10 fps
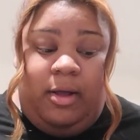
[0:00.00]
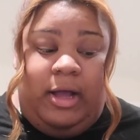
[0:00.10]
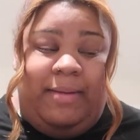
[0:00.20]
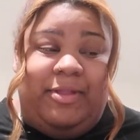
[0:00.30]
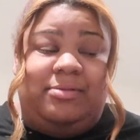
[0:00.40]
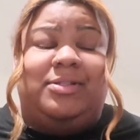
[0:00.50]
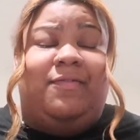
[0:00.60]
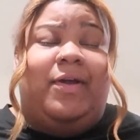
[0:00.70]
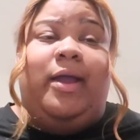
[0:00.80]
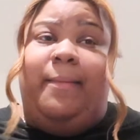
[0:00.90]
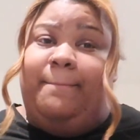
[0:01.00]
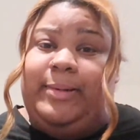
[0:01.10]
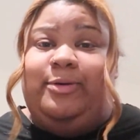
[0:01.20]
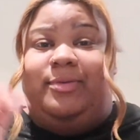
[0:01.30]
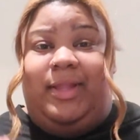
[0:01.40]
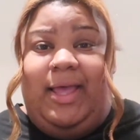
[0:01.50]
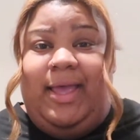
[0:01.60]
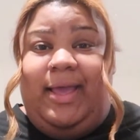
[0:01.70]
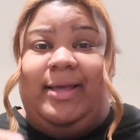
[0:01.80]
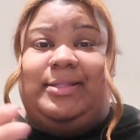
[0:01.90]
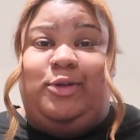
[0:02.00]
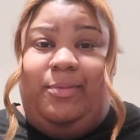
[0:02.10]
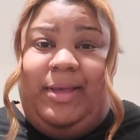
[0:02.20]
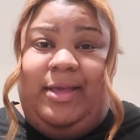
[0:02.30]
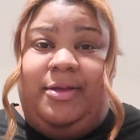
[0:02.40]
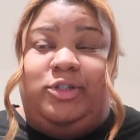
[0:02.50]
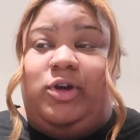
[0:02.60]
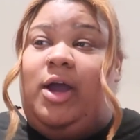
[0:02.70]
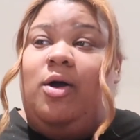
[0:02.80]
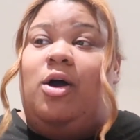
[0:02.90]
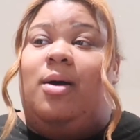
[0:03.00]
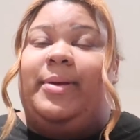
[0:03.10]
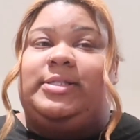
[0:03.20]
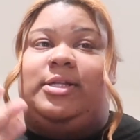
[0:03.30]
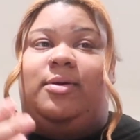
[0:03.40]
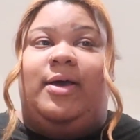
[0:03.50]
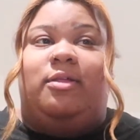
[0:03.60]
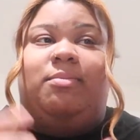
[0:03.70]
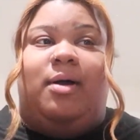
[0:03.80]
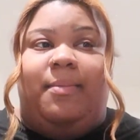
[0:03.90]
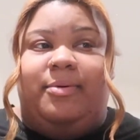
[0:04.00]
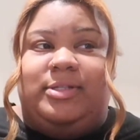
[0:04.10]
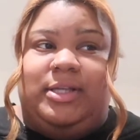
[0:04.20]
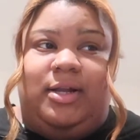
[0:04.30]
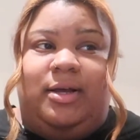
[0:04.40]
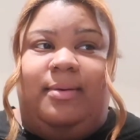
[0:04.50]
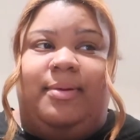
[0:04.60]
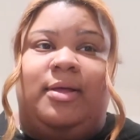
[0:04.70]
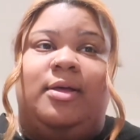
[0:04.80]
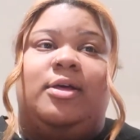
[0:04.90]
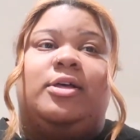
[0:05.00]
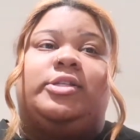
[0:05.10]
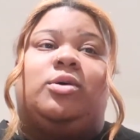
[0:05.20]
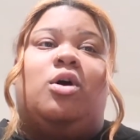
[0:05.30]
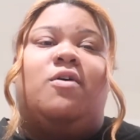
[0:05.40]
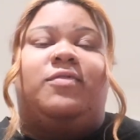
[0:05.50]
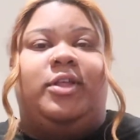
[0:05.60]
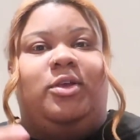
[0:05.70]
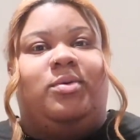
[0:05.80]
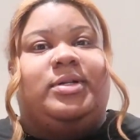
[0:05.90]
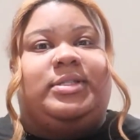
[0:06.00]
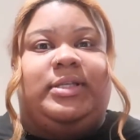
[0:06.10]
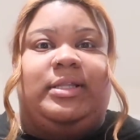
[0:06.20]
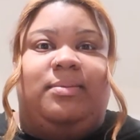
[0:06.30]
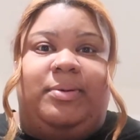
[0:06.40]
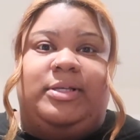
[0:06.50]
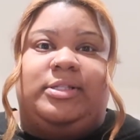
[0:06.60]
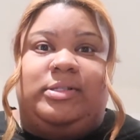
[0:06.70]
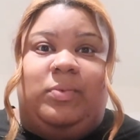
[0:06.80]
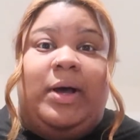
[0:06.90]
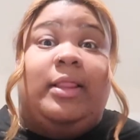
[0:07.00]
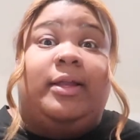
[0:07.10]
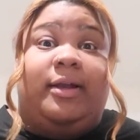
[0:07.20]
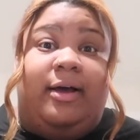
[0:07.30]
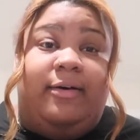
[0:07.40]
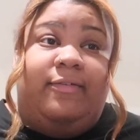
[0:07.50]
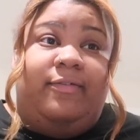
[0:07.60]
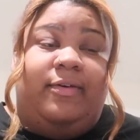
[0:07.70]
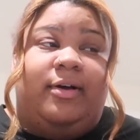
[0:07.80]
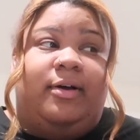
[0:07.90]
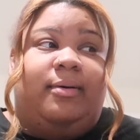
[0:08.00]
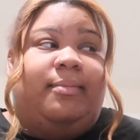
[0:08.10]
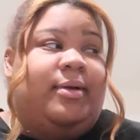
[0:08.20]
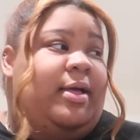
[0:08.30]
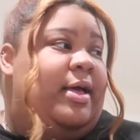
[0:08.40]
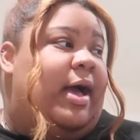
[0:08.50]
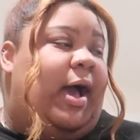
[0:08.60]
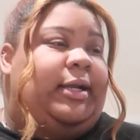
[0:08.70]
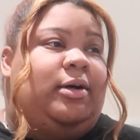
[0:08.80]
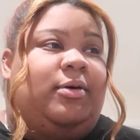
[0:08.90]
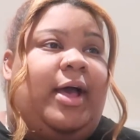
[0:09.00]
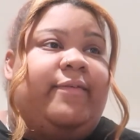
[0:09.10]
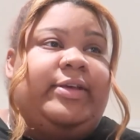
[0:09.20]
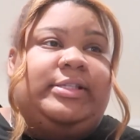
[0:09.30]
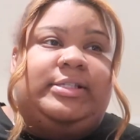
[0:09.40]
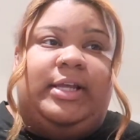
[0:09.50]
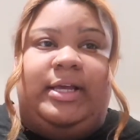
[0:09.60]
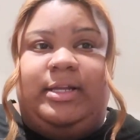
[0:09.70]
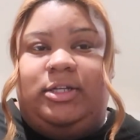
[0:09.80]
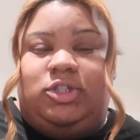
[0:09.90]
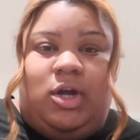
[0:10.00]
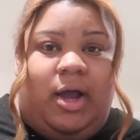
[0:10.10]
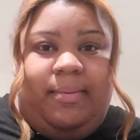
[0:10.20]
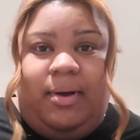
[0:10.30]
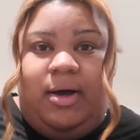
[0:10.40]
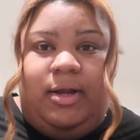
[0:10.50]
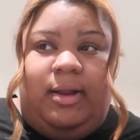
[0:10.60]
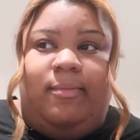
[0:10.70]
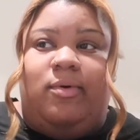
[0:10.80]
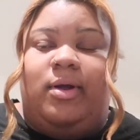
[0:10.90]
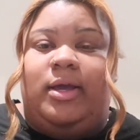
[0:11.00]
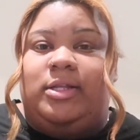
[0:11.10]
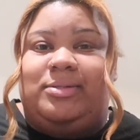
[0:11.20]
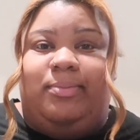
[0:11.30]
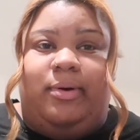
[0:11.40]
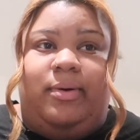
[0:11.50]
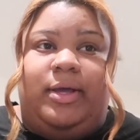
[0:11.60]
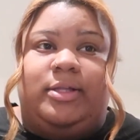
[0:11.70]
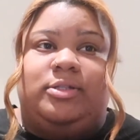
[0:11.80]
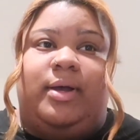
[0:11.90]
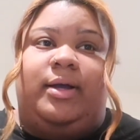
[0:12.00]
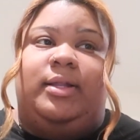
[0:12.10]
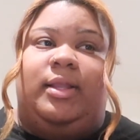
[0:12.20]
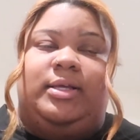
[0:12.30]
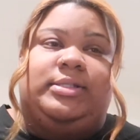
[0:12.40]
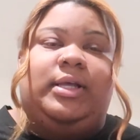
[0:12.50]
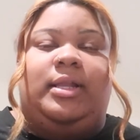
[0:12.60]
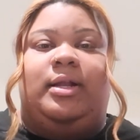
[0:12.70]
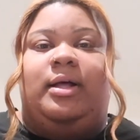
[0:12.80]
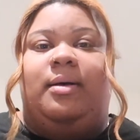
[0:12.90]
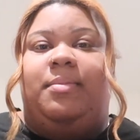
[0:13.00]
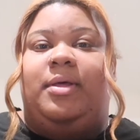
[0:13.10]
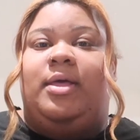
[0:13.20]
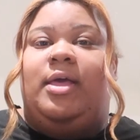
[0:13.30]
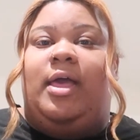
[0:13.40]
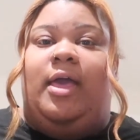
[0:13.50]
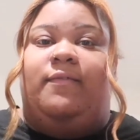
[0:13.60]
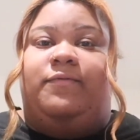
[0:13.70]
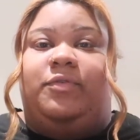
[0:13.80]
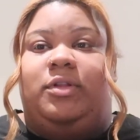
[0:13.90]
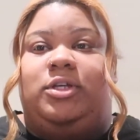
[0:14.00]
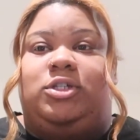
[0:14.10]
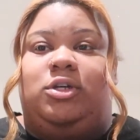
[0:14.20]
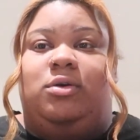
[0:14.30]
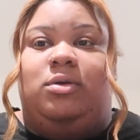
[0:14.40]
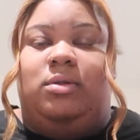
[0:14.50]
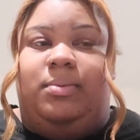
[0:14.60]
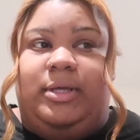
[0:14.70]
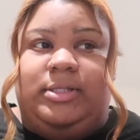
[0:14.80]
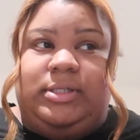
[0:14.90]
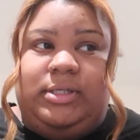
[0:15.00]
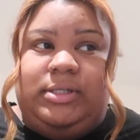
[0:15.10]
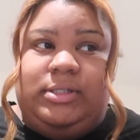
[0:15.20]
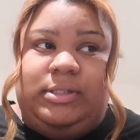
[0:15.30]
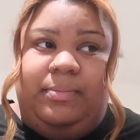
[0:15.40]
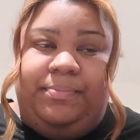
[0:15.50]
Um, this is a very bootleg to me try on haul, because I don't have the proper setup. So hopefully you could see the pieces well enough. Um, I don't have a standing tripod anymore. It is broken, so I couldn't like stand it up and fully show you the pieces.